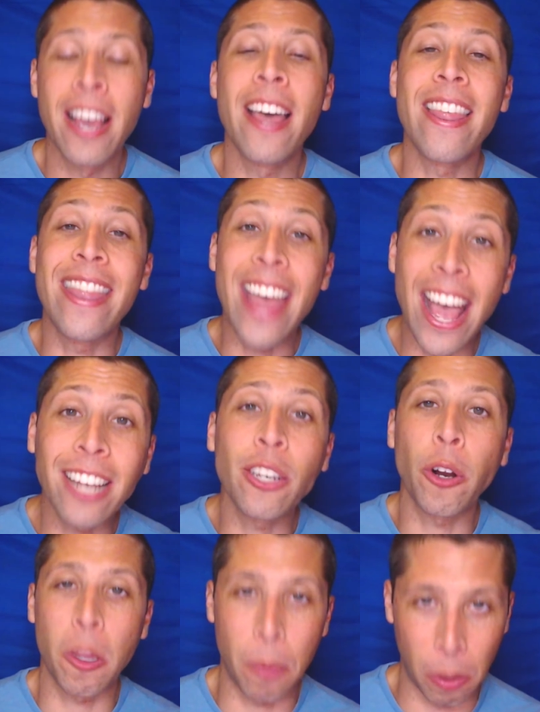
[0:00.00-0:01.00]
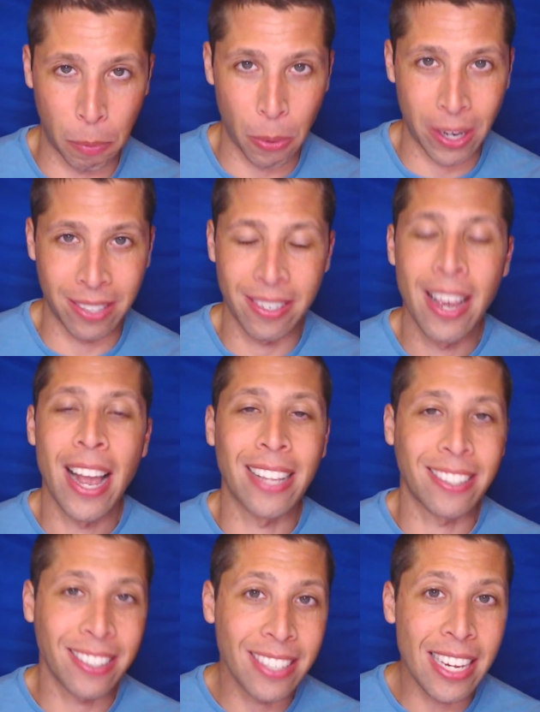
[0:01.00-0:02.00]
Then go to the bullet points and
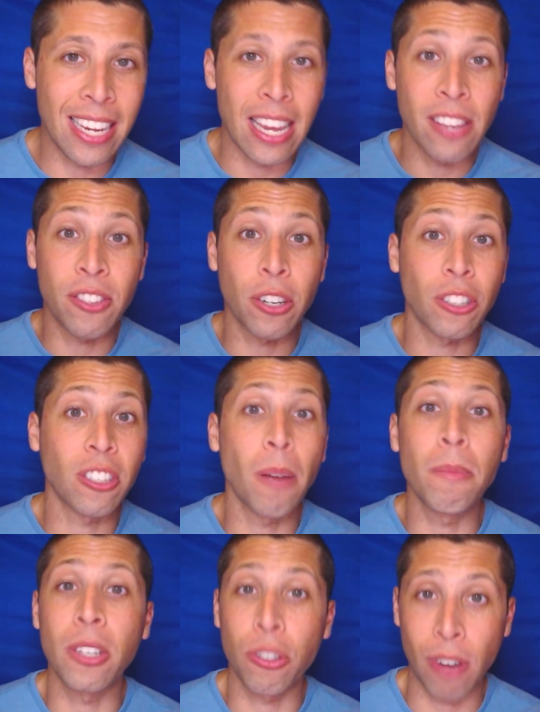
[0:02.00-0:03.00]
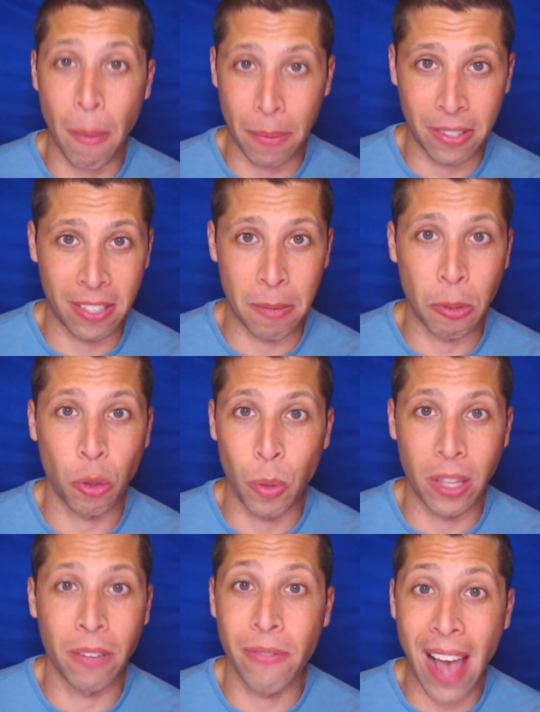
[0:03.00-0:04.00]
see, is there some discrepancy
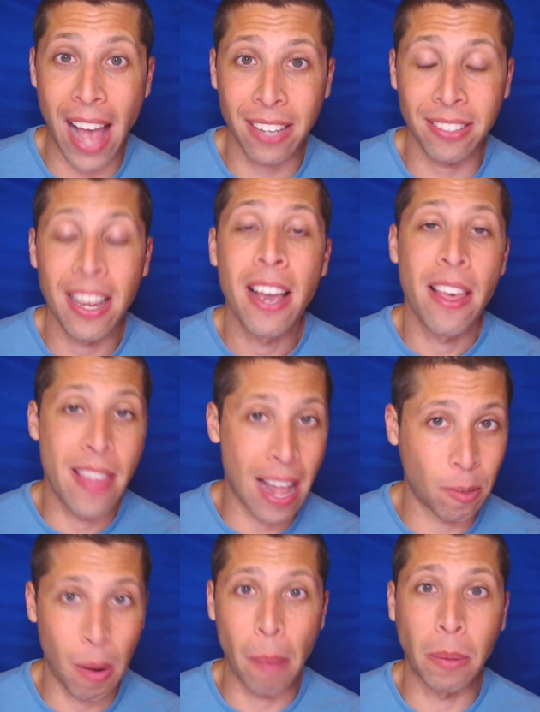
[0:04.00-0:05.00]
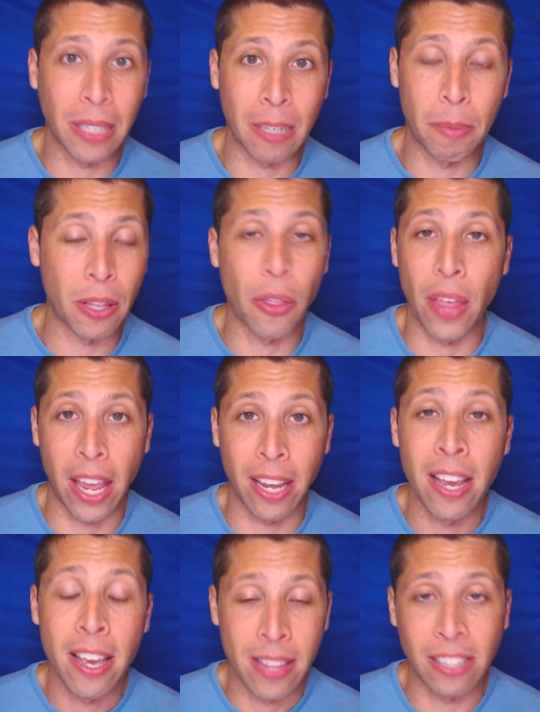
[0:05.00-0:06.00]
between the facts? That's probably going to be the thing
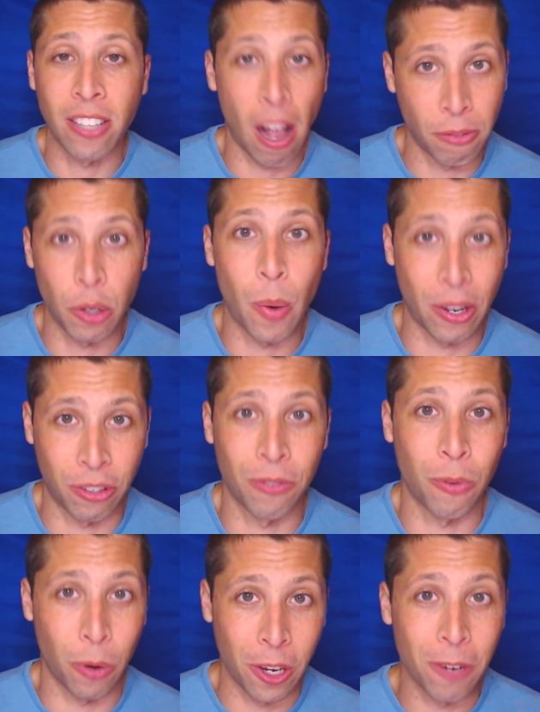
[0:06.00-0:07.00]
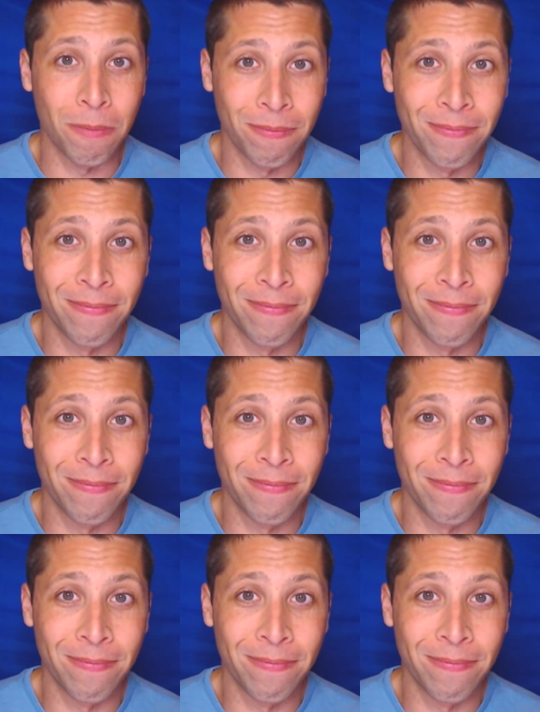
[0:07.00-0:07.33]
that solves the question for you.